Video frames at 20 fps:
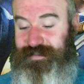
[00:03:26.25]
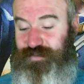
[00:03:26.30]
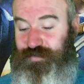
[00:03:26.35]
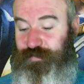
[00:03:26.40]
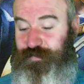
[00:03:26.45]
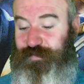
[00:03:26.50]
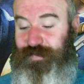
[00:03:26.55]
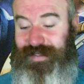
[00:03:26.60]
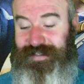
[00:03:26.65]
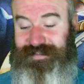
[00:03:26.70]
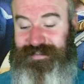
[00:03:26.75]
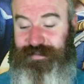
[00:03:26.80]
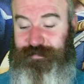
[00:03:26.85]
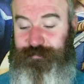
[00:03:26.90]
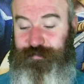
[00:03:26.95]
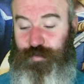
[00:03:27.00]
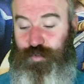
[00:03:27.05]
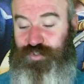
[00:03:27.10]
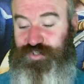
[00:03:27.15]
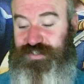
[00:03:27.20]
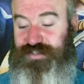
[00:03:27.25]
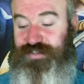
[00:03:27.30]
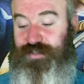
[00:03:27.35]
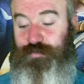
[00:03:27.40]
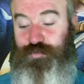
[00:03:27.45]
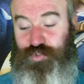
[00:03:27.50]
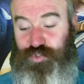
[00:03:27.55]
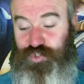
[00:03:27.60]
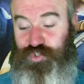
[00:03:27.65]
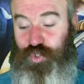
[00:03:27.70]
into fighting forces
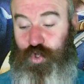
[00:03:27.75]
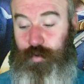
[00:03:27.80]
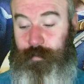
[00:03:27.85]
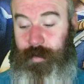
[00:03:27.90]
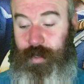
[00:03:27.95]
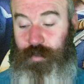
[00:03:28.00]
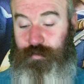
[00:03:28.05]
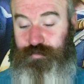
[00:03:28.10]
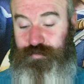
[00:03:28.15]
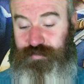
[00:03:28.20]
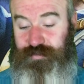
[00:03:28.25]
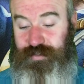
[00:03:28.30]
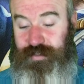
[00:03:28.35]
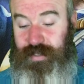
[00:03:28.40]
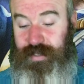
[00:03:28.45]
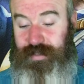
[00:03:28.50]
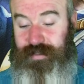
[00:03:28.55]
known as Stormhost.